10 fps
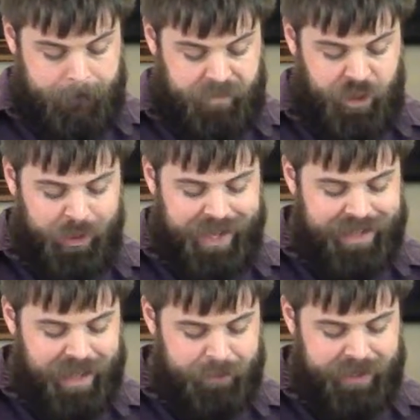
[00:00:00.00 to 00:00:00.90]
You
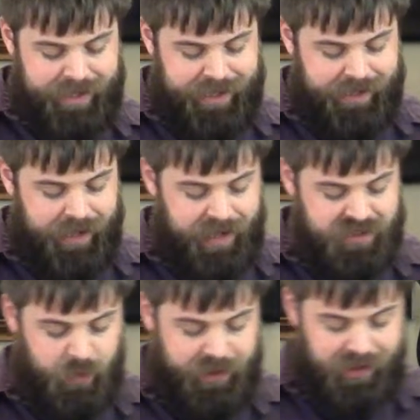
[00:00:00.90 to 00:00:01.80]
cannot be in
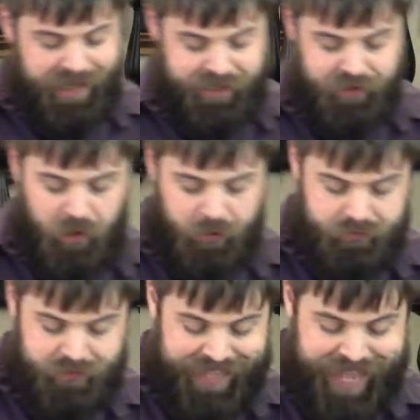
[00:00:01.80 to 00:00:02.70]
God's will and your own.
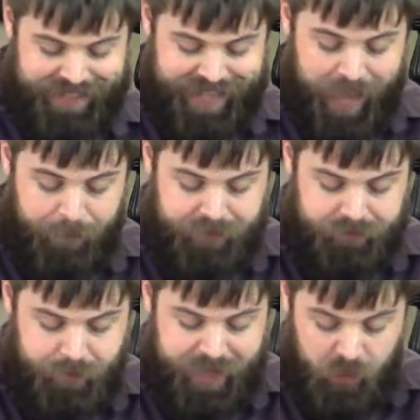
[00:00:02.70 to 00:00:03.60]
It can't
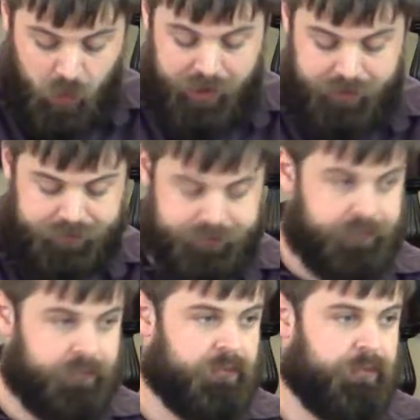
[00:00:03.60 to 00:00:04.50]
happen. Pick one.
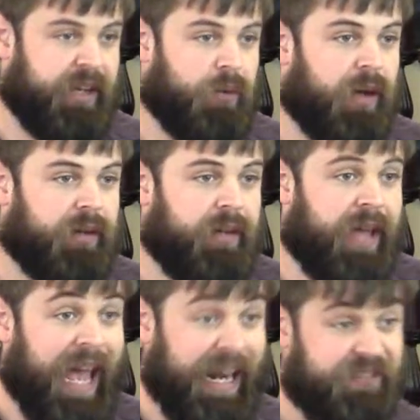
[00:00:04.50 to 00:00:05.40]
Pick one.
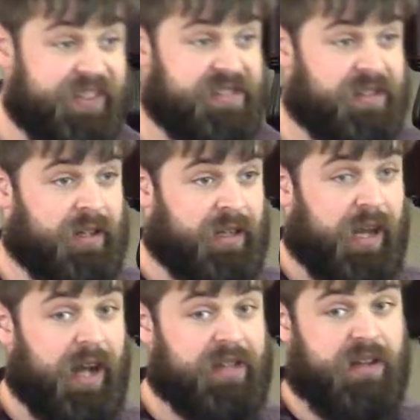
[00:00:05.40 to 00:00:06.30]
And if it's
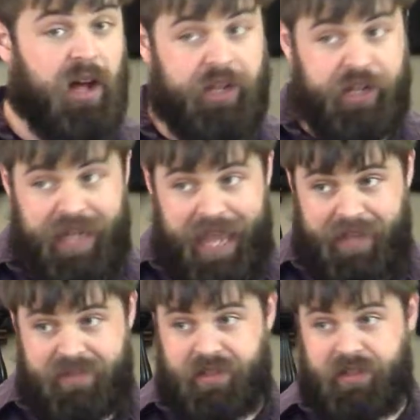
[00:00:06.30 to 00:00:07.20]
God's call you're going to
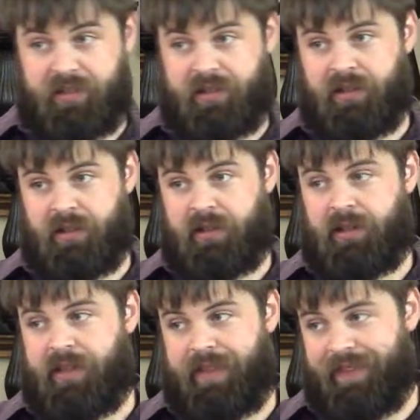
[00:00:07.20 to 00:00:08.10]
answer,
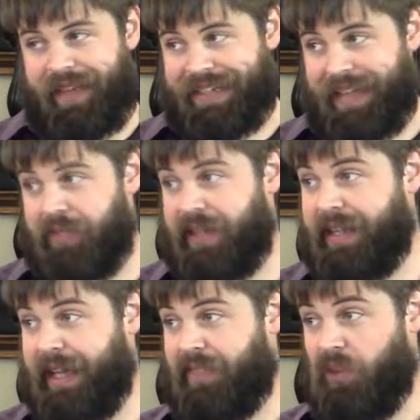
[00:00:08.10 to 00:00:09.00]
then let nothing
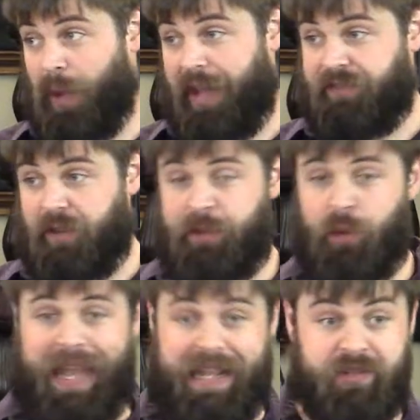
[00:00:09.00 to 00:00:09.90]
get in the way from you
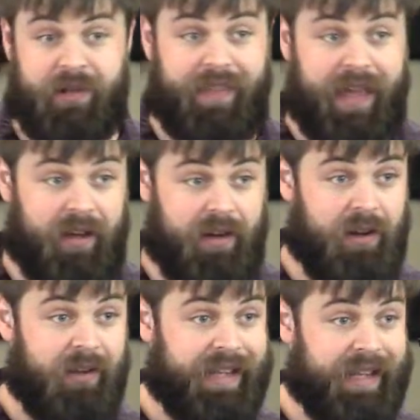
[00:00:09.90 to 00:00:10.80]
answering that
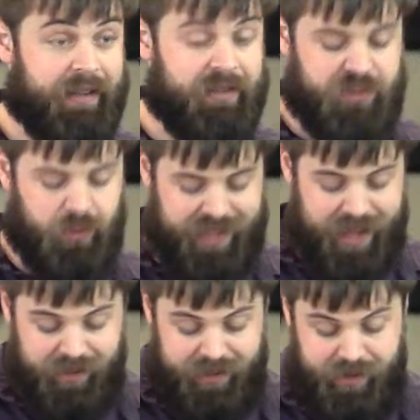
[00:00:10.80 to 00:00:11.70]
call in
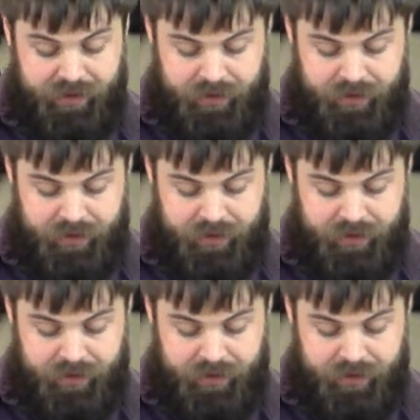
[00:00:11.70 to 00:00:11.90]
totality.